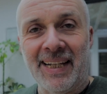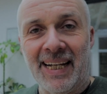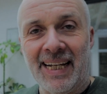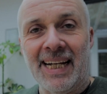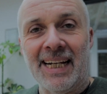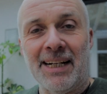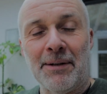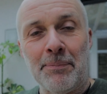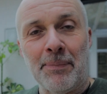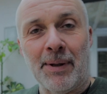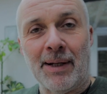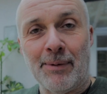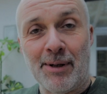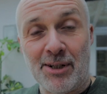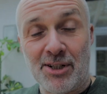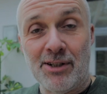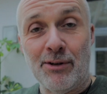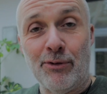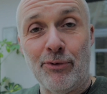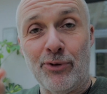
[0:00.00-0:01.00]
I'm
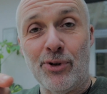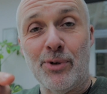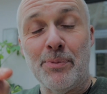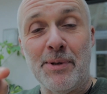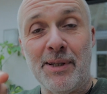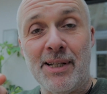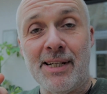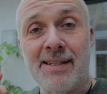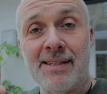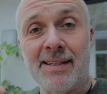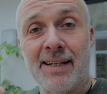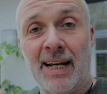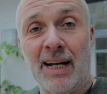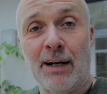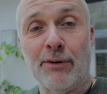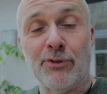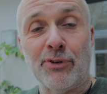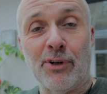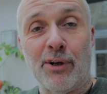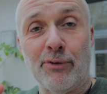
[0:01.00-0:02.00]
actually filming this
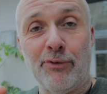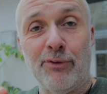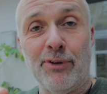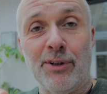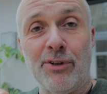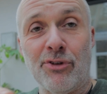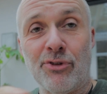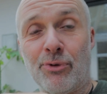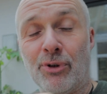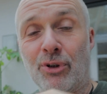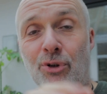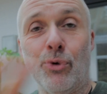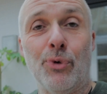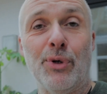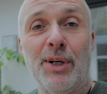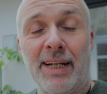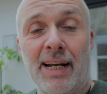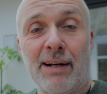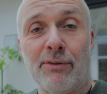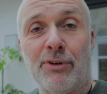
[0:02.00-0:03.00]
after I finished
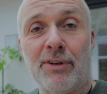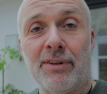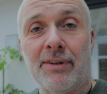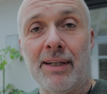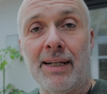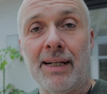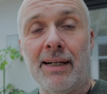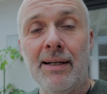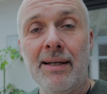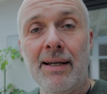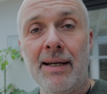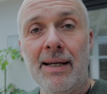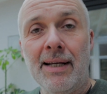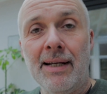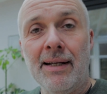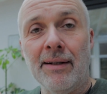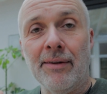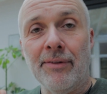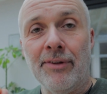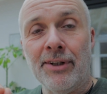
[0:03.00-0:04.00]
recording everything,
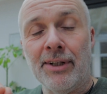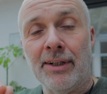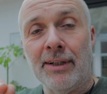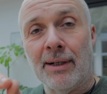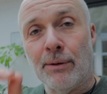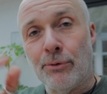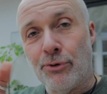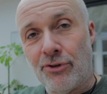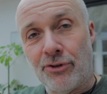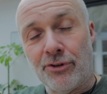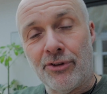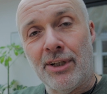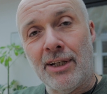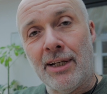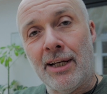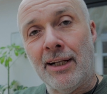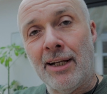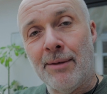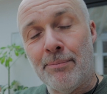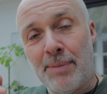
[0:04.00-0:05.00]
that I was just
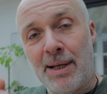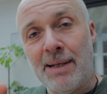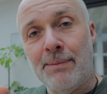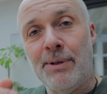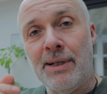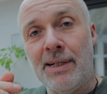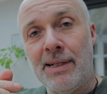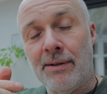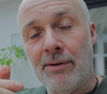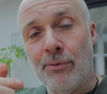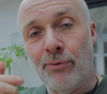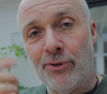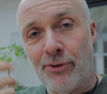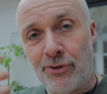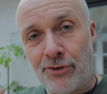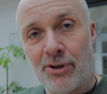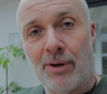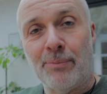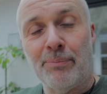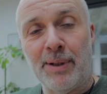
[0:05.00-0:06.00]
thinking it may be for
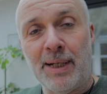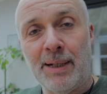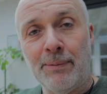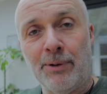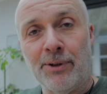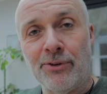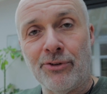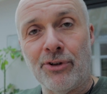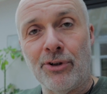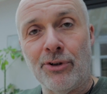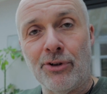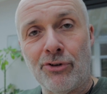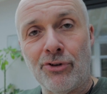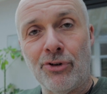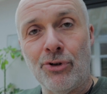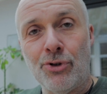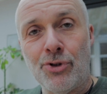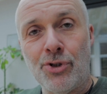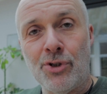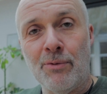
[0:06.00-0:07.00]
some people it's going to
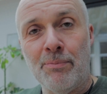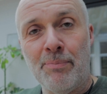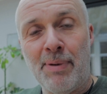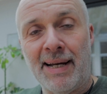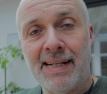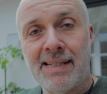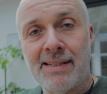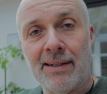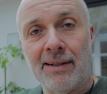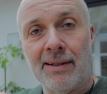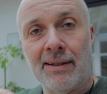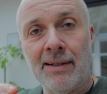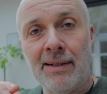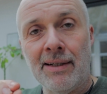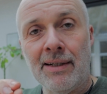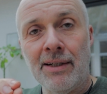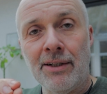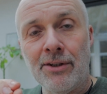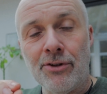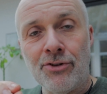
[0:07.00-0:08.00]
suit you better
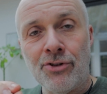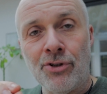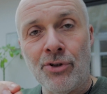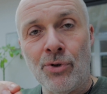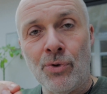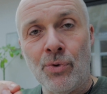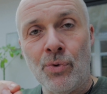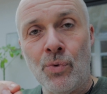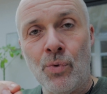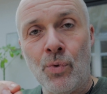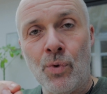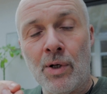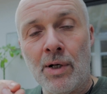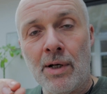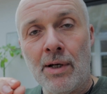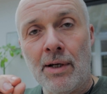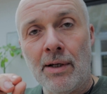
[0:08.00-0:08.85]
to